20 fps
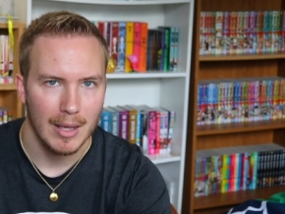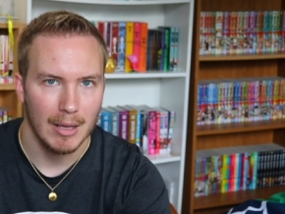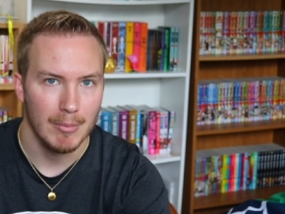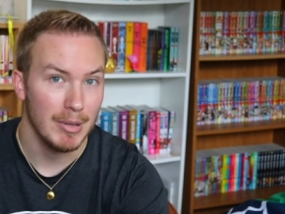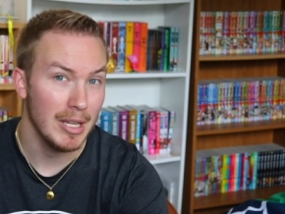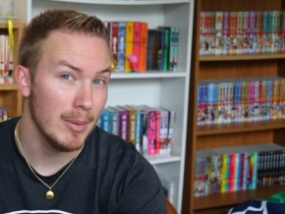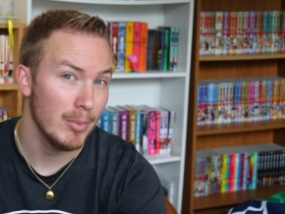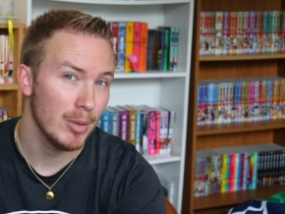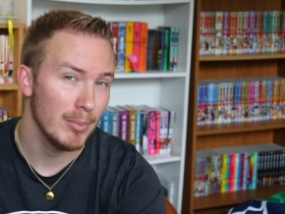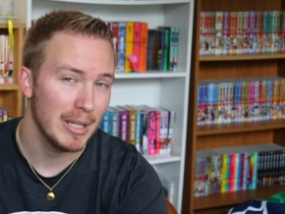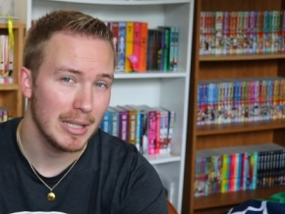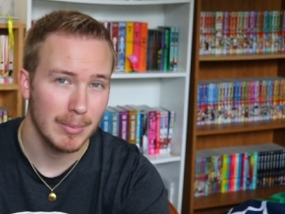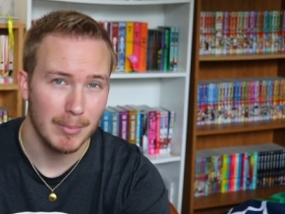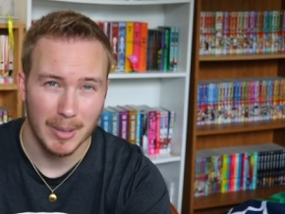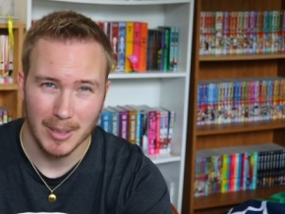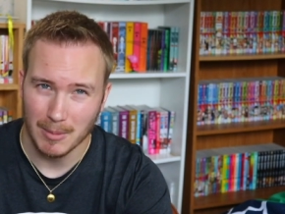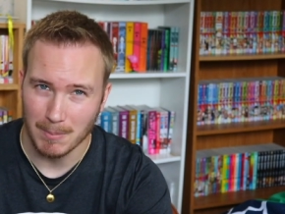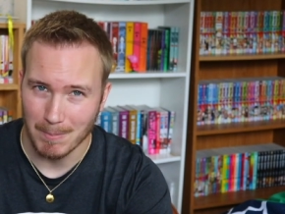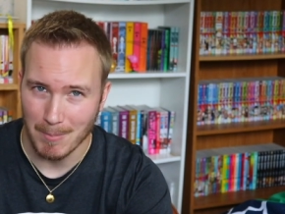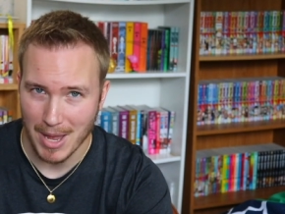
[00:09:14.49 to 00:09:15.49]
and be able to make the
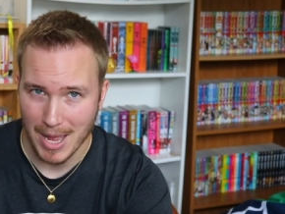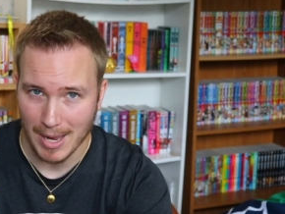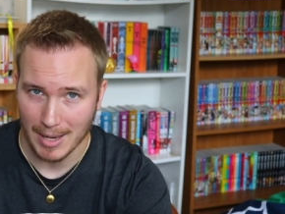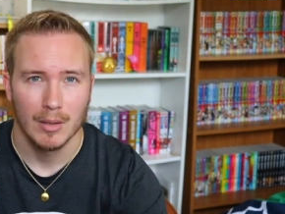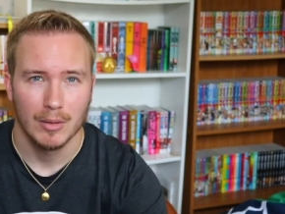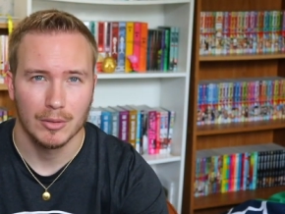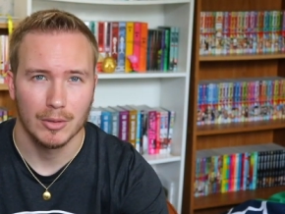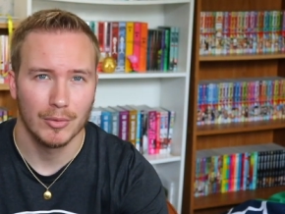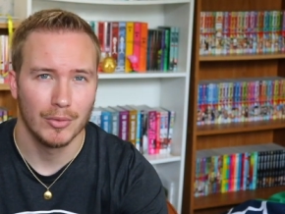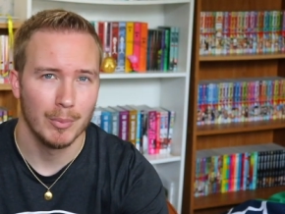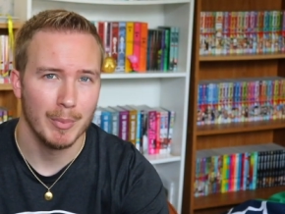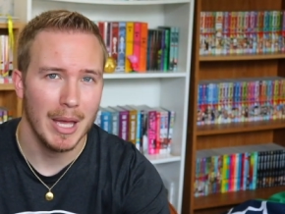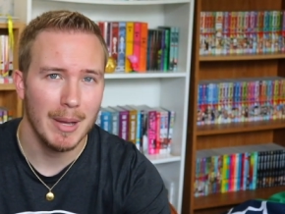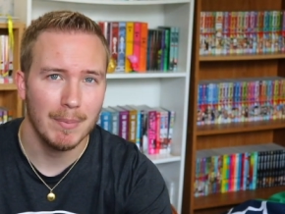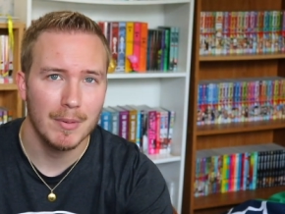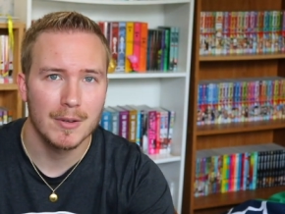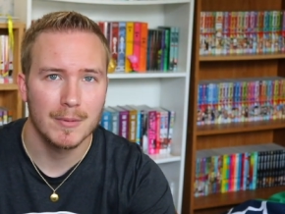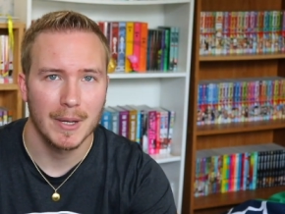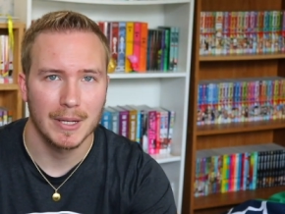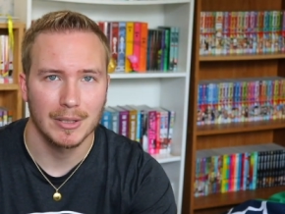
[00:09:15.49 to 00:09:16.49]
money back. So from that
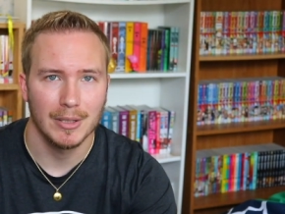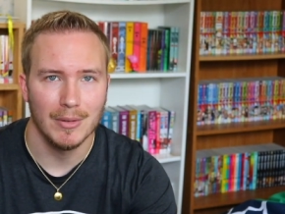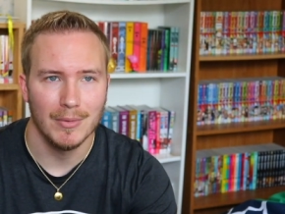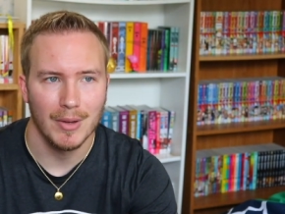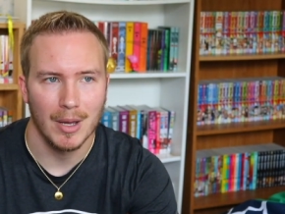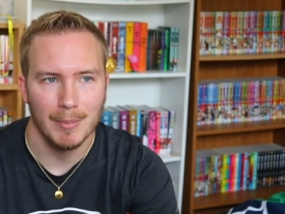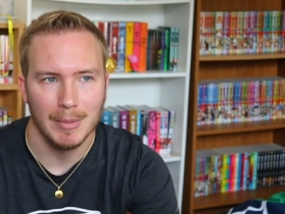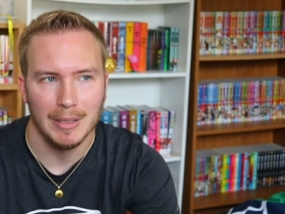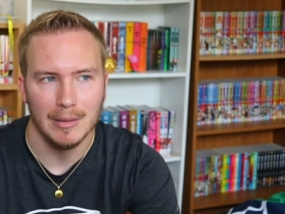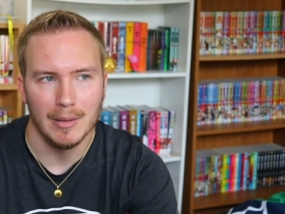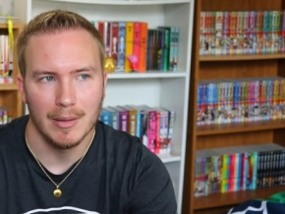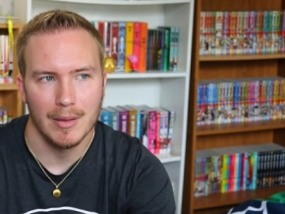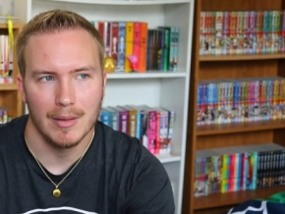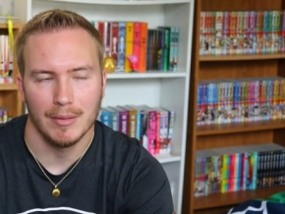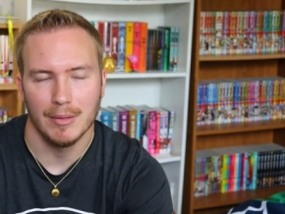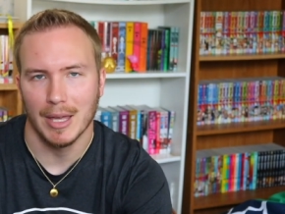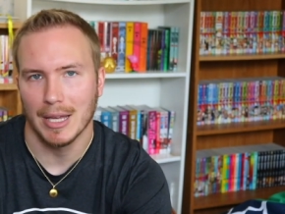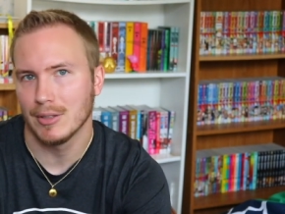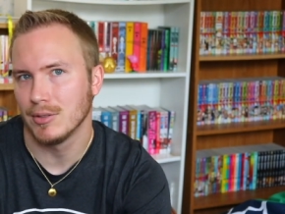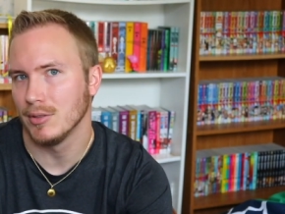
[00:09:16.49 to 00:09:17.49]
perspective, I mean,
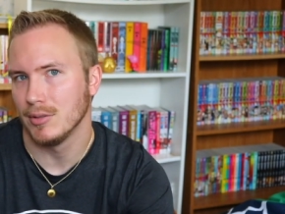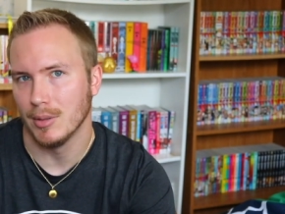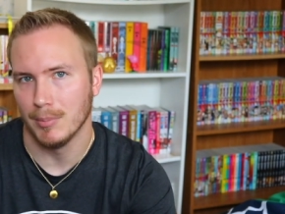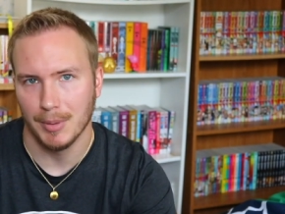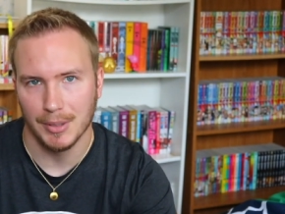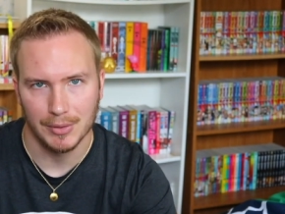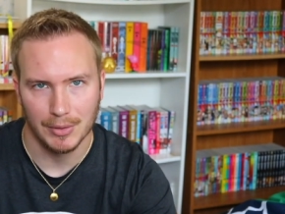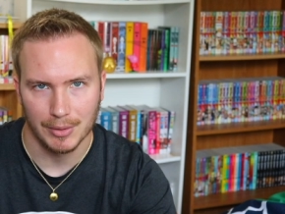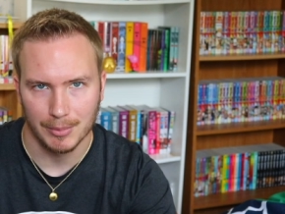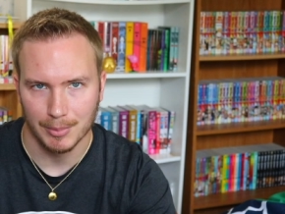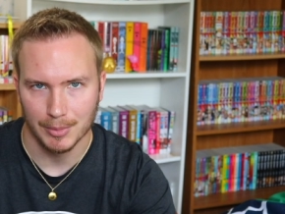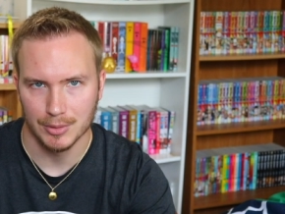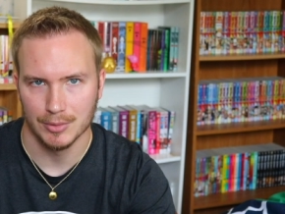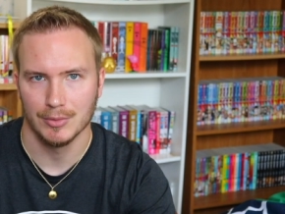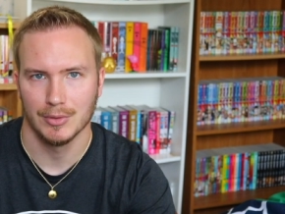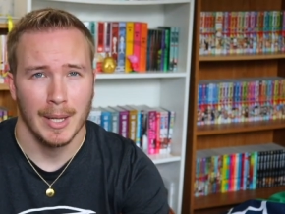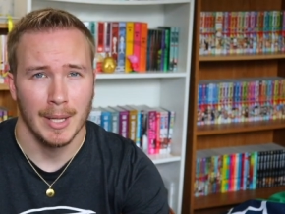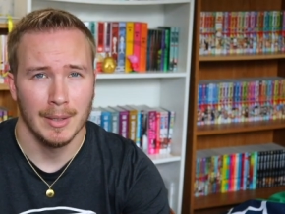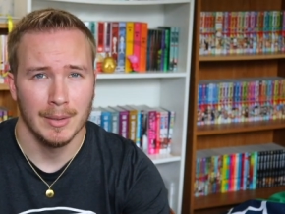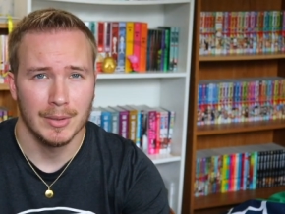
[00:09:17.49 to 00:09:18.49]
that's just a business
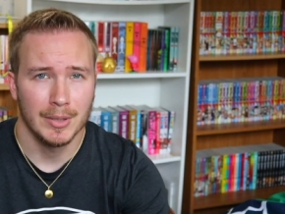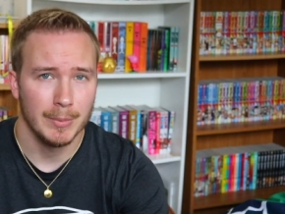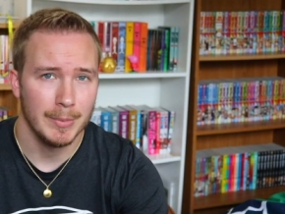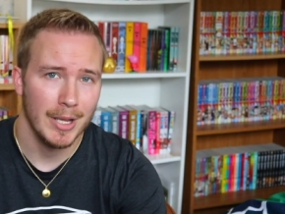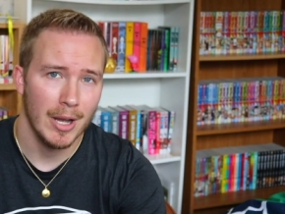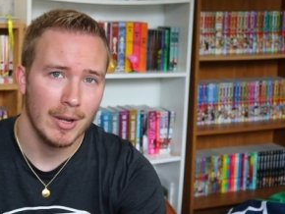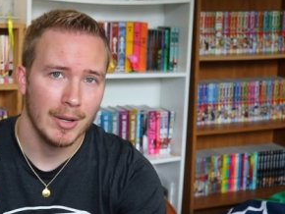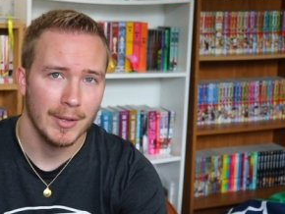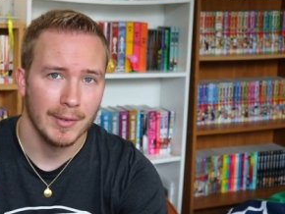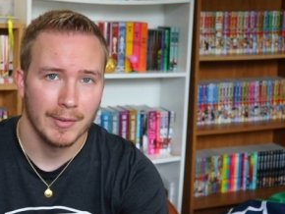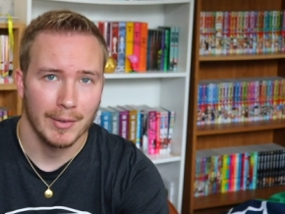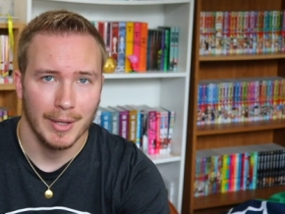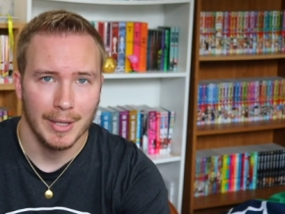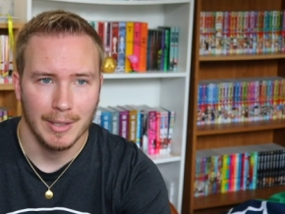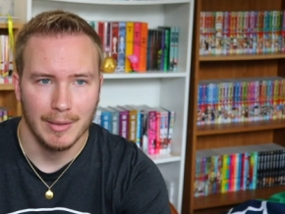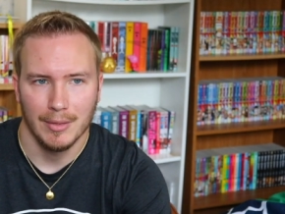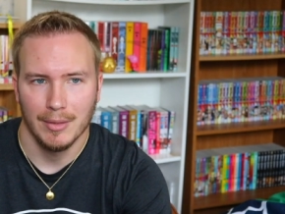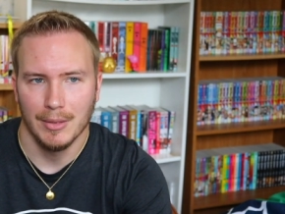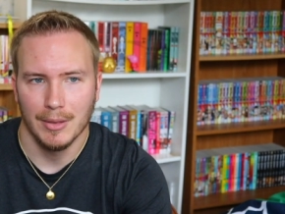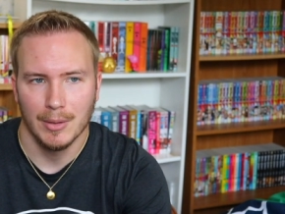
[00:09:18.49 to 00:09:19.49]
move. And to be honest,
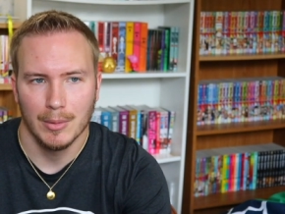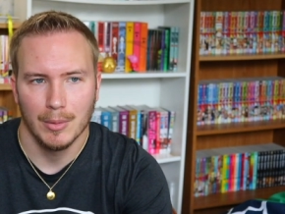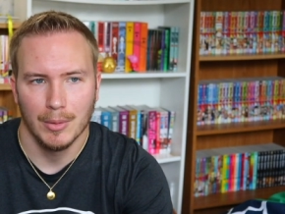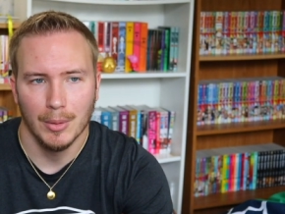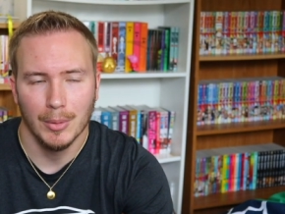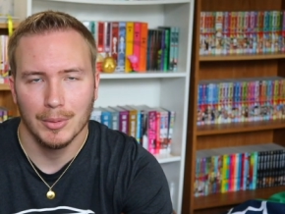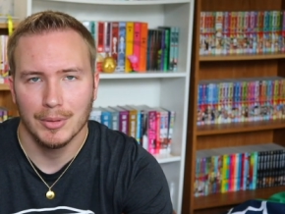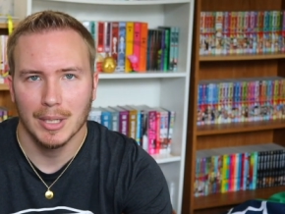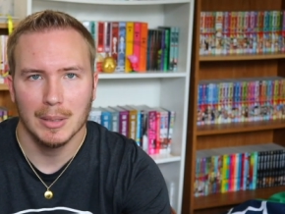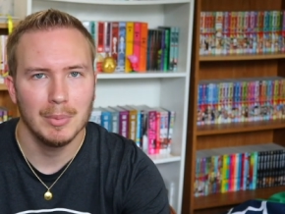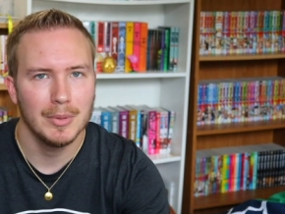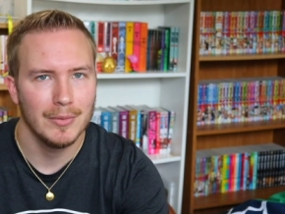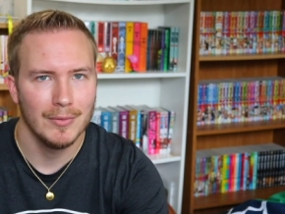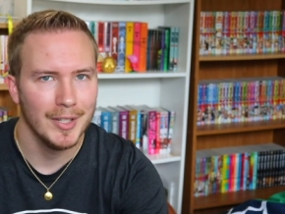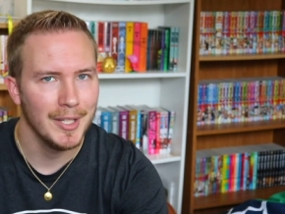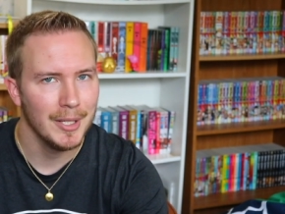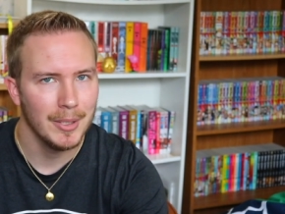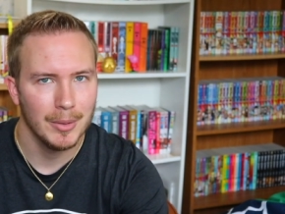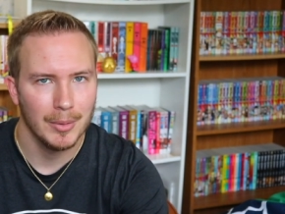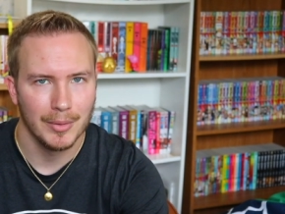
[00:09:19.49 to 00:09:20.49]
like the, those types of
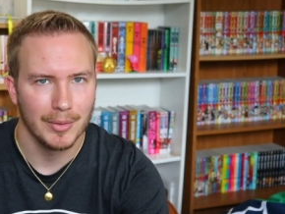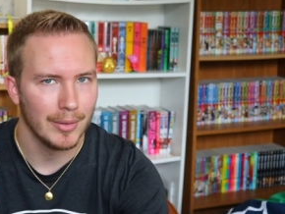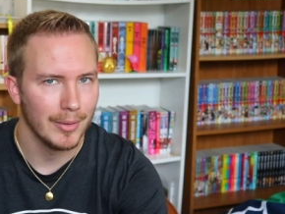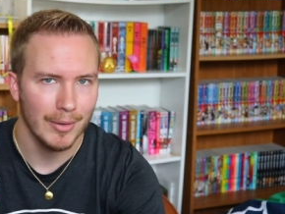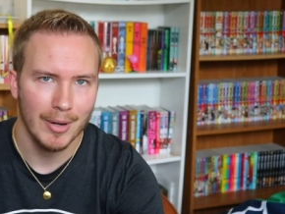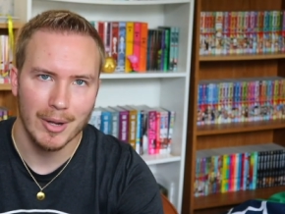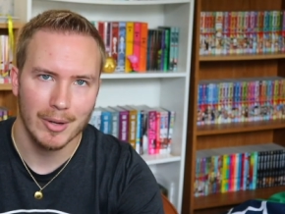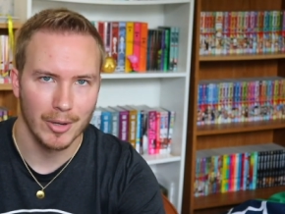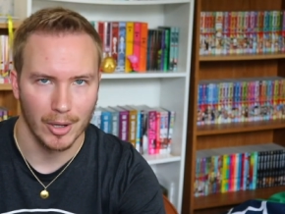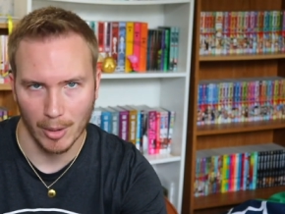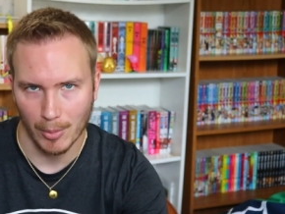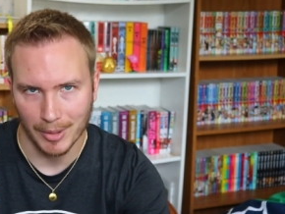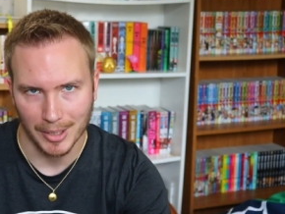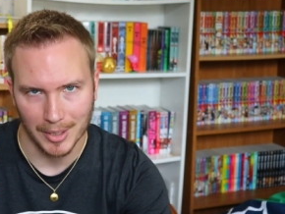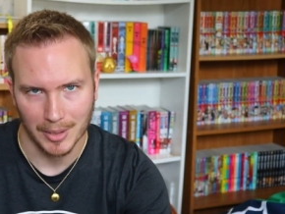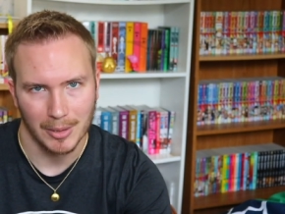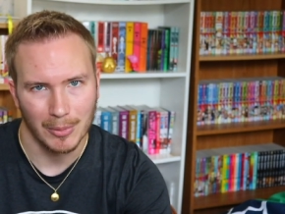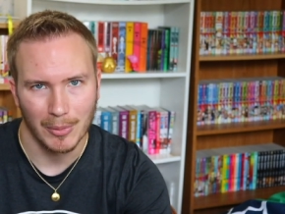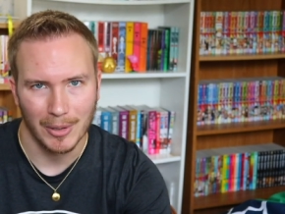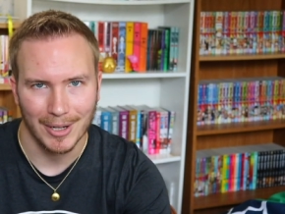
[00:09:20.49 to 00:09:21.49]
videos, they're not going
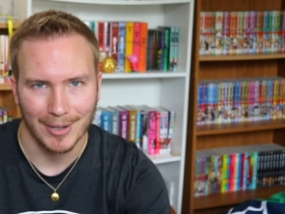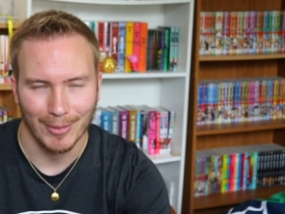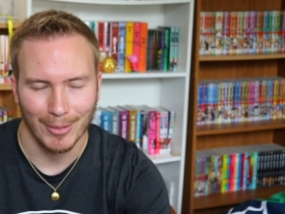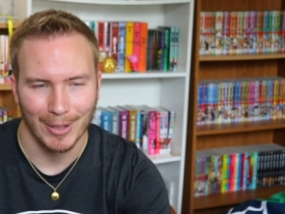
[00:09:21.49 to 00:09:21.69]
anywhere.